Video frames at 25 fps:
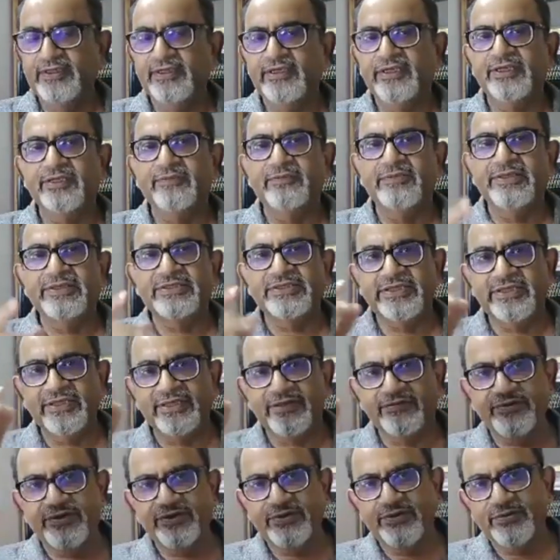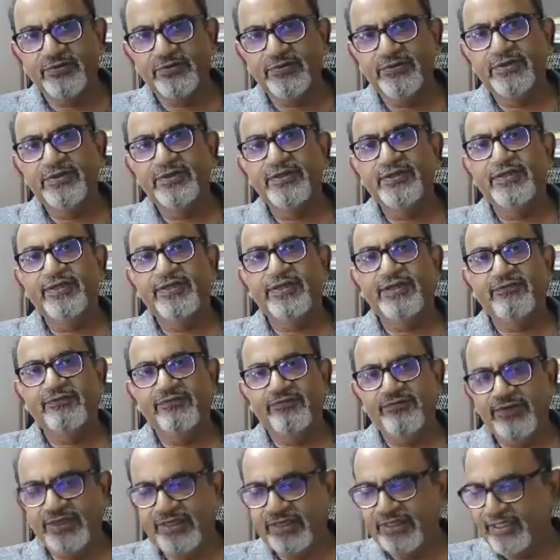Let me share with you a
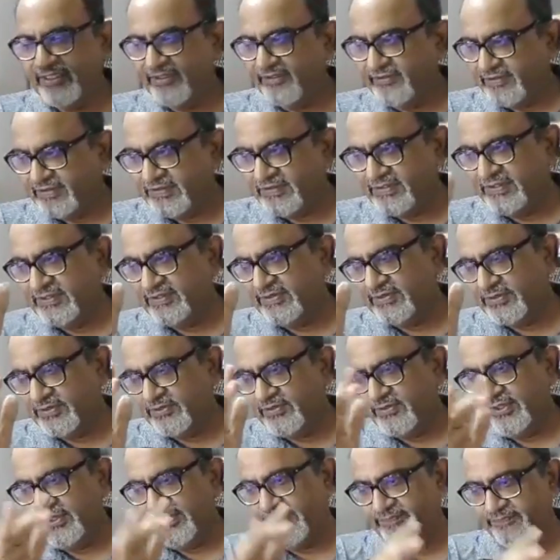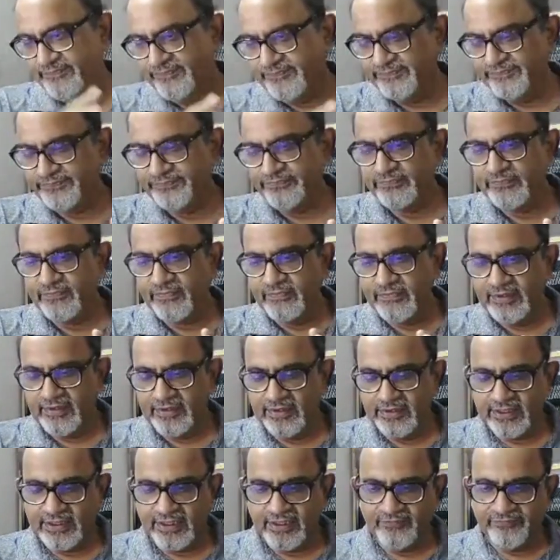very interesting story.
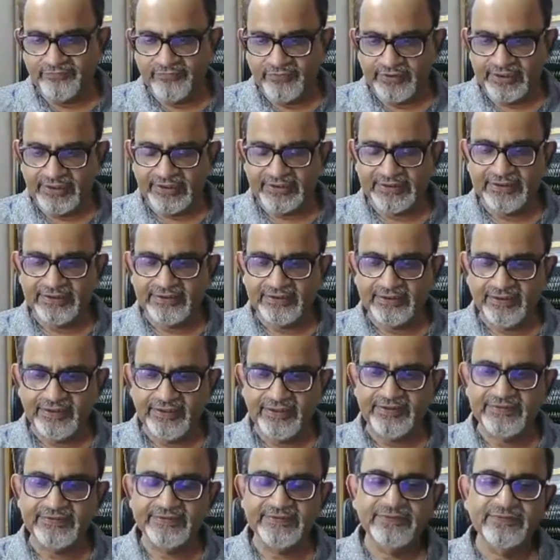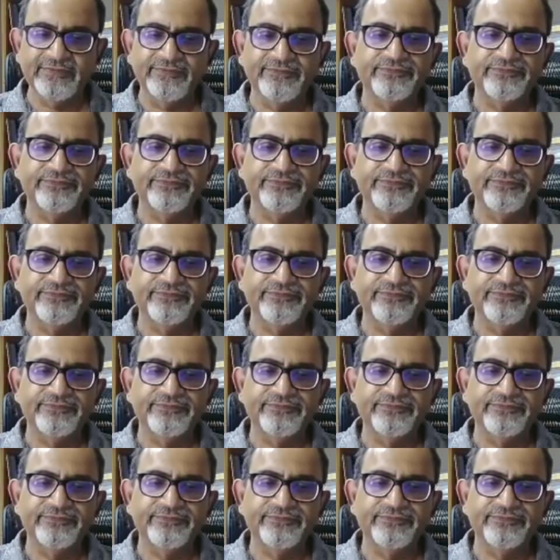Can't forget that case.